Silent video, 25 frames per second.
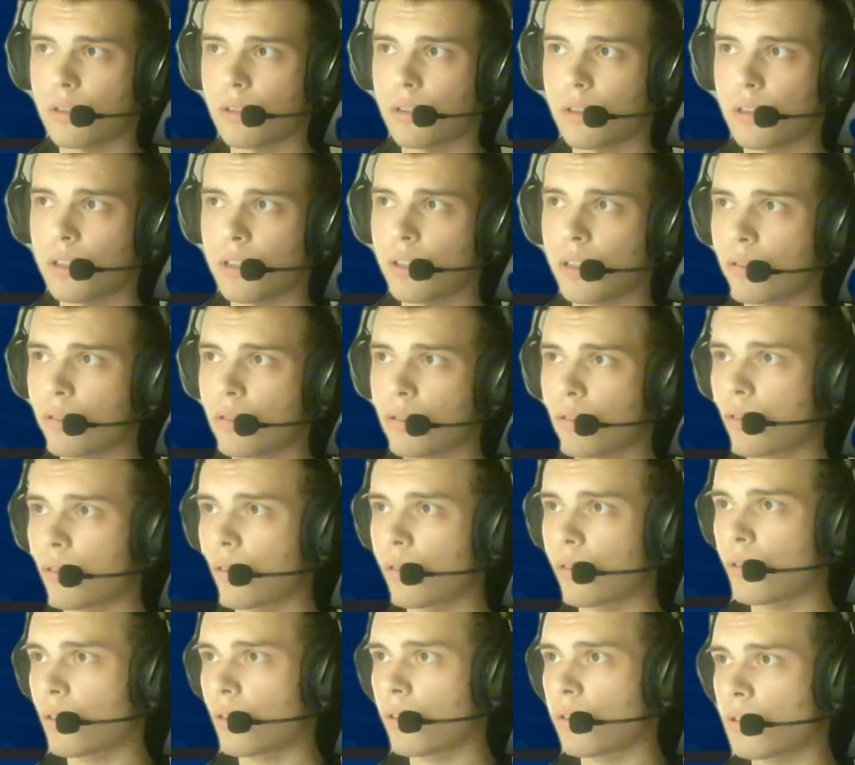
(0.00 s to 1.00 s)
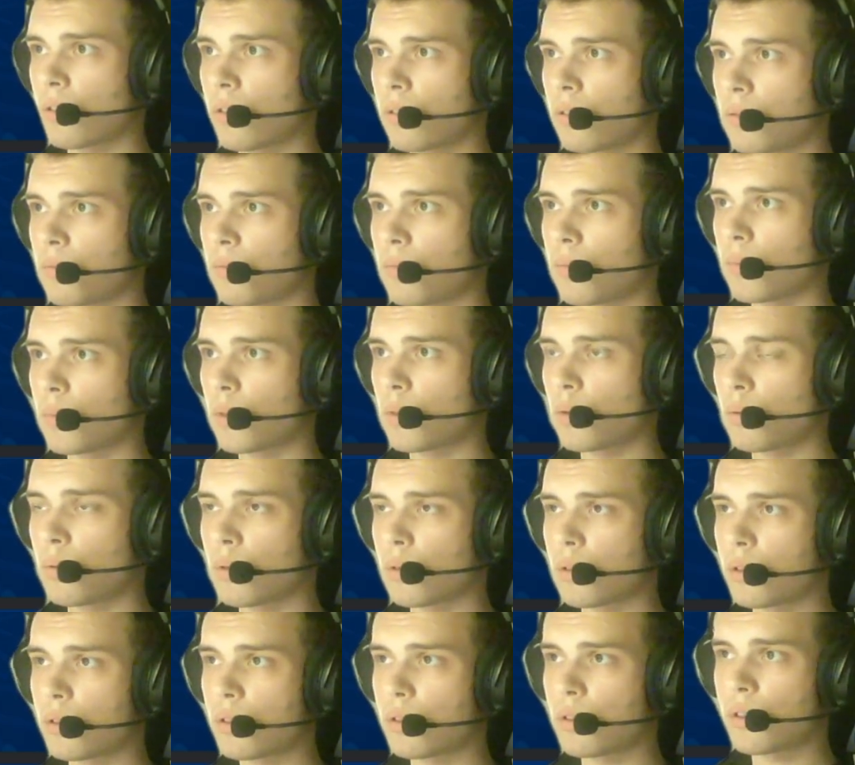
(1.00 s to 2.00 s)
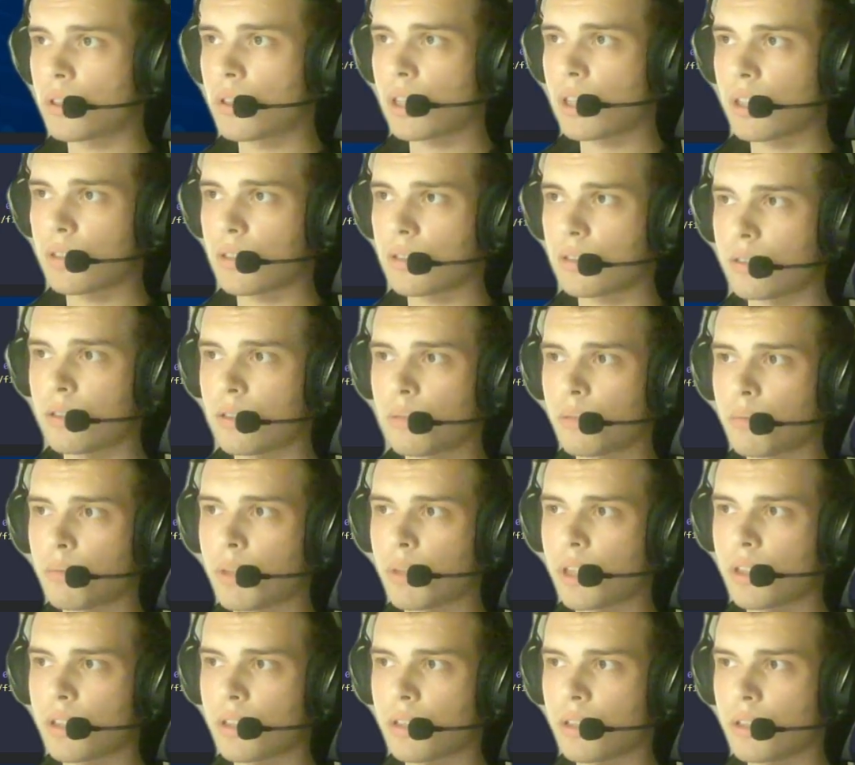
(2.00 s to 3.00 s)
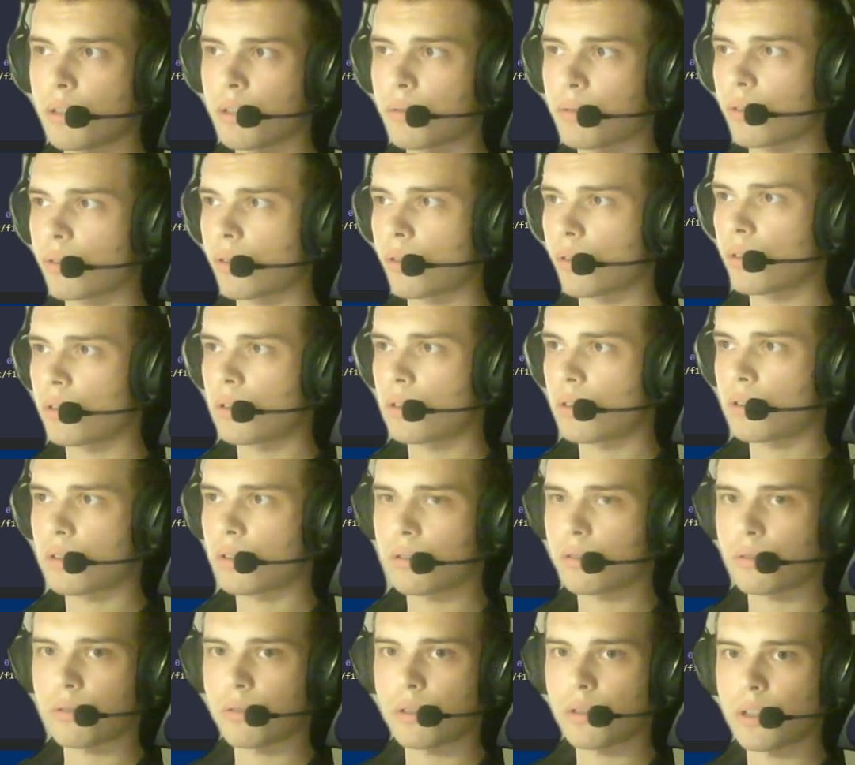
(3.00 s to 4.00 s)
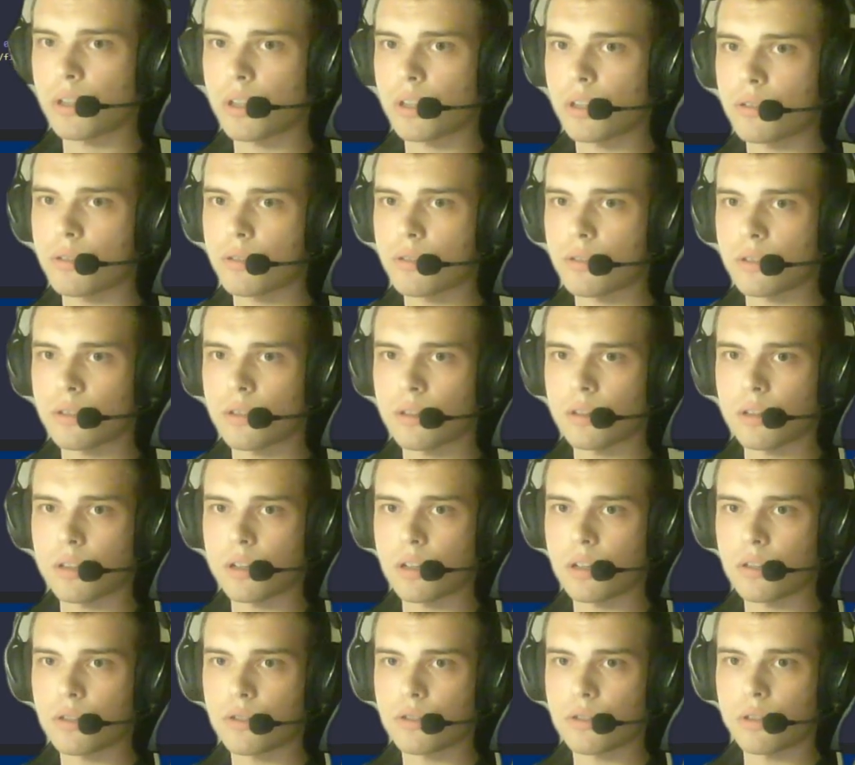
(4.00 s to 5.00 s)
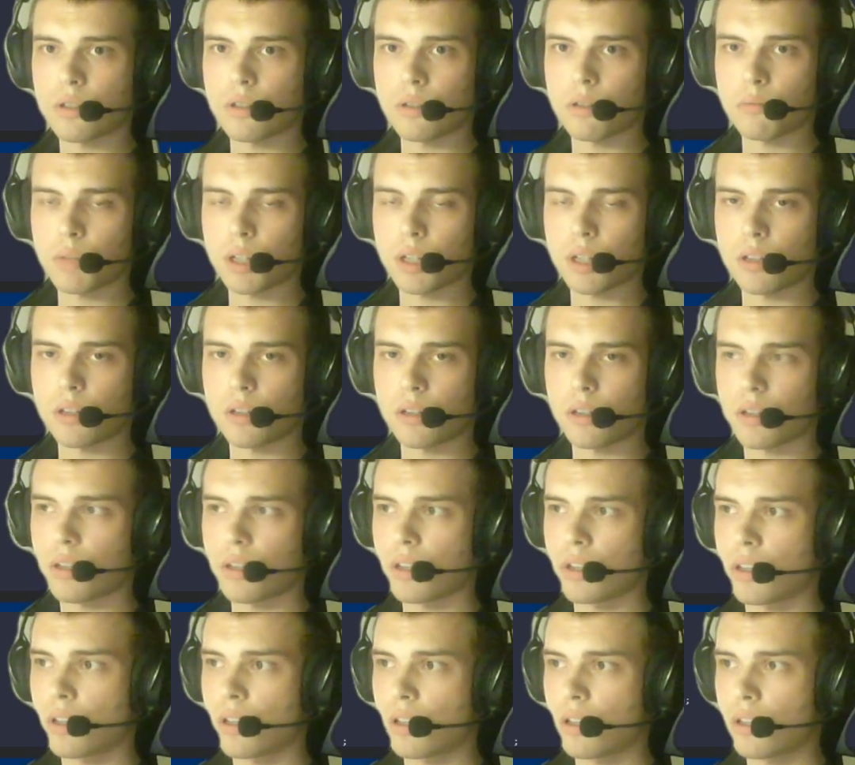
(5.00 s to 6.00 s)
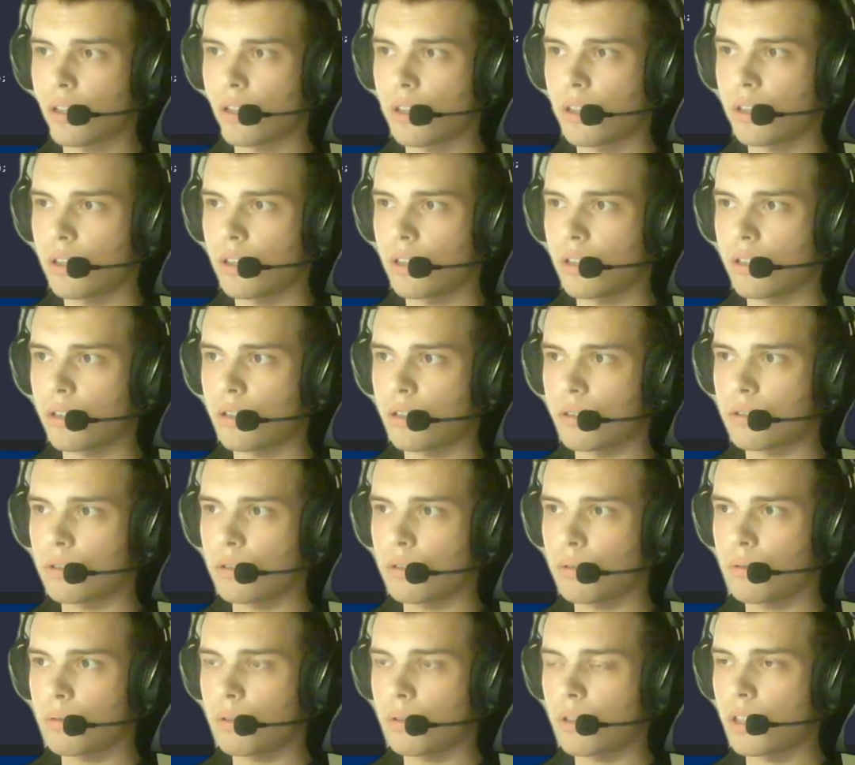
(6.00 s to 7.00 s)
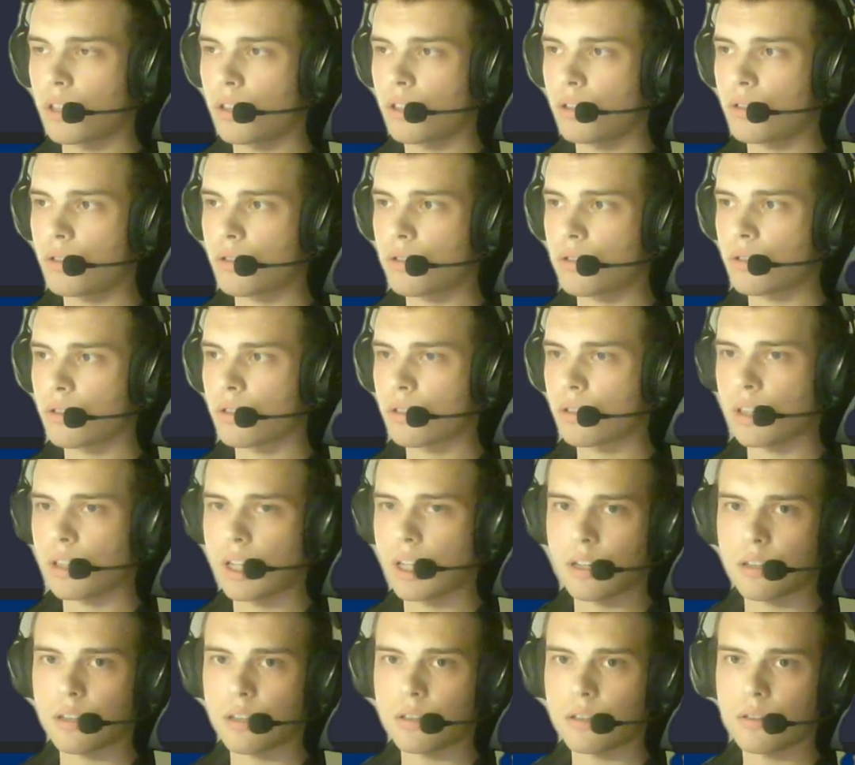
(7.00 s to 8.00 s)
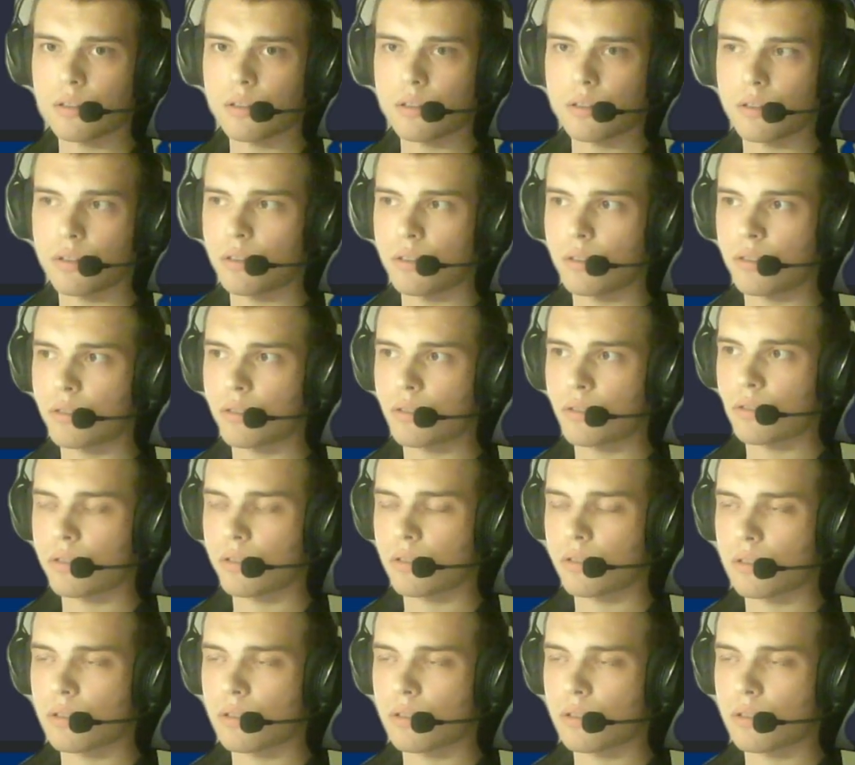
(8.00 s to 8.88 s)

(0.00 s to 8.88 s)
And what it does in the background, it creates an HTML. So each slide is